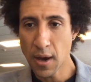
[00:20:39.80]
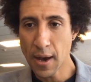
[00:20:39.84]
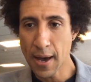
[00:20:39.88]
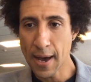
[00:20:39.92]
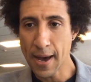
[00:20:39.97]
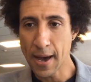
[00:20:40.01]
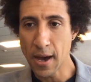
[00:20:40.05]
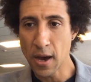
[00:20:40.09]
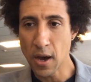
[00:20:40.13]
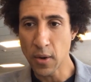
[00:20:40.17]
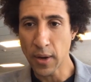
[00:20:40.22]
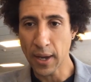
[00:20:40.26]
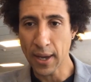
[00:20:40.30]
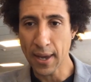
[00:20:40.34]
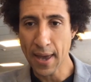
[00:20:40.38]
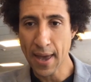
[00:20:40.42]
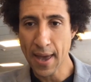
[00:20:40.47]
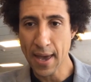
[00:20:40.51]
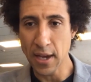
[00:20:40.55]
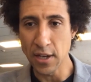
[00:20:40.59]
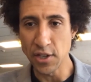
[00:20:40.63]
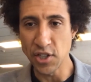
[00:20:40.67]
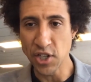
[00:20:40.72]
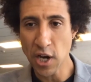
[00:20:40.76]

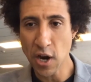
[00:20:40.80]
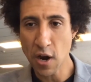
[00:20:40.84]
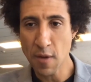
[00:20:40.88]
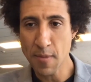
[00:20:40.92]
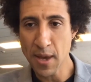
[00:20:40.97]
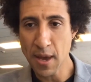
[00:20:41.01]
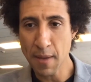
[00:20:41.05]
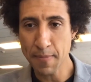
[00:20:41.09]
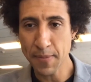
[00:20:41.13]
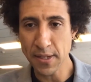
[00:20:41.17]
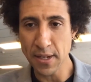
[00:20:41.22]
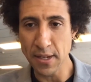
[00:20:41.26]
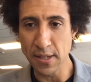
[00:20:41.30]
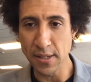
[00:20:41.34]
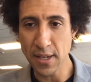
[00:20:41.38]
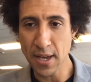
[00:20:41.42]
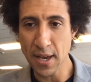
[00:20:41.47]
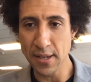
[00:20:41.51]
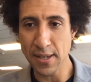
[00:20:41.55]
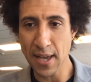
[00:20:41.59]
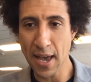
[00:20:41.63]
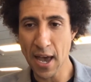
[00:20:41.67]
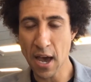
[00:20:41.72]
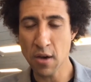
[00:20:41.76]
Okay, Jeremy Epstein
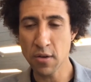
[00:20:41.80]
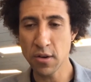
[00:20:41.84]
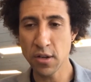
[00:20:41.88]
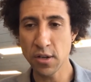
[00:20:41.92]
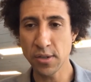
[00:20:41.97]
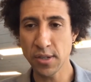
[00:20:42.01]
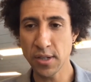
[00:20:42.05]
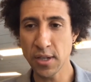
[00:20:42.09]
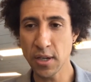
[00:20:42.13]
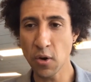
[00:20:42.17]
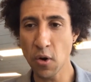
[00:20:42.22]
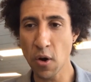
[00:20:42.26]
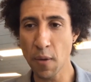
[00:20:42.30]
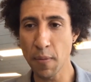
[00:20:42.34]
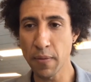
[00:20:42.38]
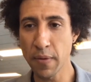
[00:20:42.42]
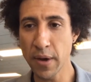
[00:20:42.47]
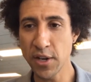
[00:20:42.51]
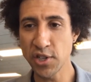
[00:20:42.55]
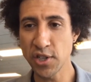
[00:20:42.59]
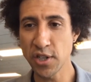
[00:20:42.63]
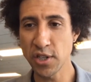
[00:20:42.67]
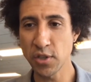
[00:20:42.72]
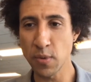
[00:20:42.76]
says, how do you see
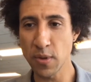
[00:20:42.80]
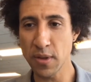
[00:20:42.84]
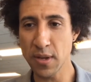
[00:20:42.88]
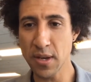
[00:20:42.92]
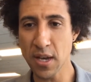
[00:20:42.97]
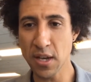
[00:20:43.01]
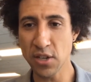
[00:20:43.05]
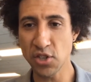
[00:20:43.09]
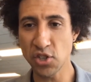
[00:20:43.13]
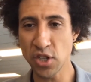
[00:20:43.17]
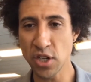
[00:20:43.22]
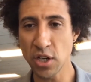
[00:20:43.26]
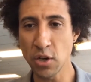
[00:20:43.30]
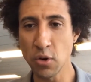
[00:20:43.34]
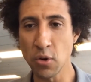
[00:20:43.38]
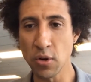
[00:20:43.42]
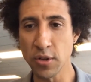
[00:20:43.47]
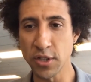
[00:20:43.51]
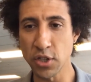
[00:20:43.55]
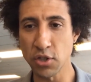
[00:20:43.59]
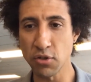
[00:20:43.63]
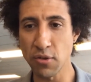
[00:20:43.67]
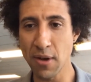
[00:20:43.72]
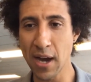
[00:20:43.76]
corporations with ESG
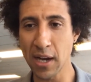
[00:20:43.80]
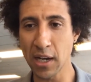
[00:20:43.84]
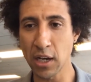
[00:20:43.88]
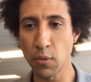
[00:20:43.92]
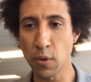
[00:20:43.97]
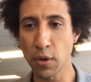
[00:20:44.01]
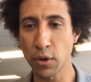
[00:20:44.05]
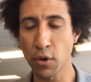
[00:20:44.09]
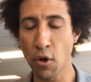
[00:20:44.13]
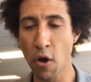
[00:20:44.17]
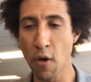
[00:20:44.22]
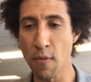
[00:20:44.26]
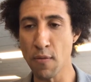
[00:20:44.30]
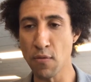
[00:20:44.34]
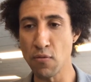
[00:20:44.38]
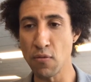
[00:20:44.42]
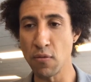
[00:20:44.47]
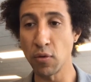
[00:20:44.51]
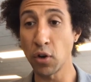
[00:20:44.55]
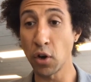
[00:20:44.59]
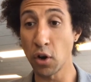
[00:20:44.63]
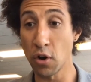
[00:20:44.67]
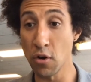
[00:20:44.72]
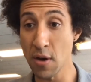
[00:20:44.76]
goals interacting with carbon
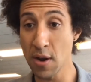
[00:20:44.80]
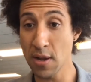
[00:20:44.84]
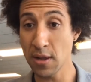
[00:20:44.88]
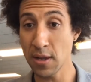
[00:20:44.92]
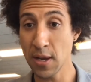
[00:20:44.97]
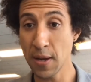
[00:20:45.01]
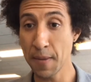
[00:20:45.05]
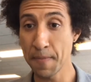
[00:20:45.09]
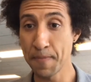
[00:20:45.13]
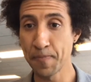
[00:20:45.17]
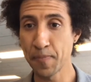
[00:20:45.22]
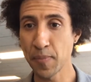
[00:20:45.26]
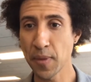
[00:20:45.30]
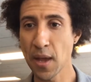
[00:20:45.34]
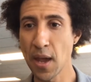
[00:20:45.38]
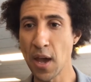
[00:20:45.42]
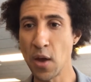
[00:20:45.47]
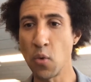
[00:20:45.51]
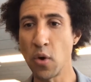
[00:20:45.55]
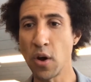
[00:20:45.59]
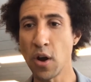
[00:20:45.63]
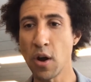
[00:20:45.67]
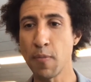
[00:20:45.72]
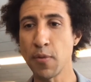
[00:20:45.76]
removal currently?
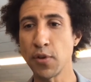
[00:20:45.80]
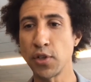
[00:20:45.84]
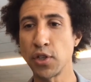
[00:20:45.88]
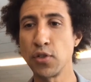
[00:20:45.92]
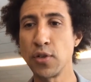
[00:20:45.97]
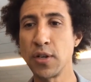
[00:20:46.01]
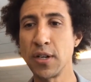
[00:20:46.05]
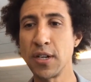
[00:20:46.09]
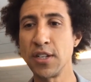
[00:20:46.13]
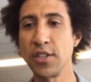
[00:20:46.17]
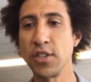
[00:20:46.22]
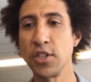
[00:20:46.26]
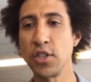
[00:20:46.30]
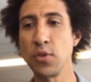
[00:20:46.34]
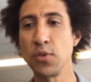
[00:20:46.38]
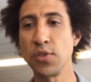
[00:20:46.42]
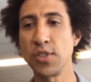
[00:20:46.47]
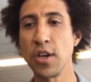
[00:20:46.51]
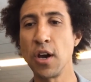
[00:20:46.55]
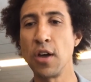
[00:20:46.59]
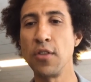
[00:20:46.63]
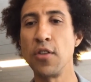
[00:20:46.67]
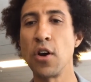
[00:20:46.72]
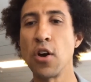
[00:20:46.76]
And what opportunities do you
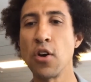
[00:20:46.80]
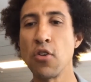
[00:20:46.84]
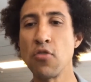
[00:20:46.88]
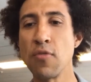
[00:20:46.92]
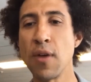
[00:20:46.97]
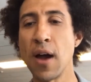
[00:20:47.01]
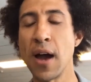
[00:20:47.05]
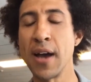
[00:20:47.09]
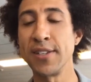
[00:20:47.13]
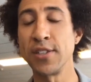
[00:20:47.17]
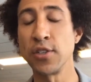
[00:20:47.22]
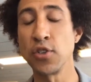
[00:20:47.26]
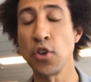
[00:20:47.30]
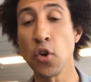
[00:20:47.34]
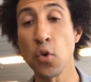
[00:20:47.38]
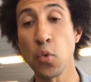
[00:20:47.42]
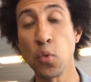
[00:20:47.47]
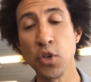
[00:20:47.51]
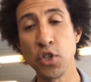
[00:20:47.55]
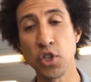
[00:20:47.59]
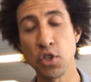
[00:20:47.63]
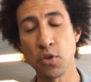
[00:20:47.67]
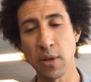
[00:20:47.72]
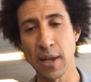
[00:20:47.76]
see on the horizon, or
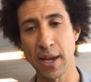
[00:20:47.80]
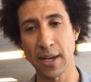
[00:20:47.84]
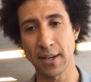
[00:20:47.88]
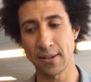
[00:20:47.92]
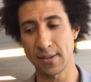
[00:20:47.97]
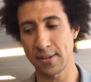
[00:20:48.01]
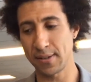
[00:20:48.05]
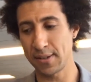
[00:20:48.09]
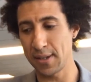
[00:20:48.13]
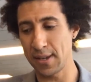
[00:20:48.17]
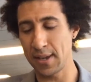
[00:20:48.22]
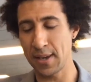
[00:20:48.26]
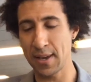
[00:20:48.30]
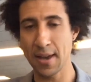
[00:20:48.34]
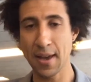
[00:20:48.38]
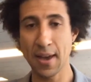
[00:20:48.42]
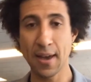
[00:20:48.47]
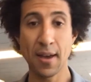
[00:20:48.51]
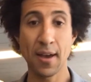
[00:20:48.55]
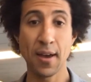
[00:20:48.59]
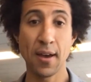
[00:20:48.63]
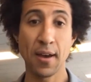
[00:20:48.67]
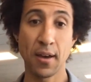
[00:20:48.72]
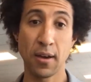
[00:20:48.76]
would you like to see?
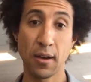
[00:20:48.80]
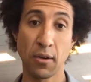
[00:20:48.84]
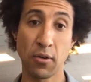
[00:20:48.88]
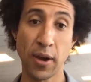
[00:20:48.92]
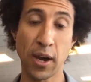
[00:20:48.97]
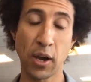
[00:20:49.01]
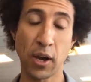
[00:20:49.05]
Great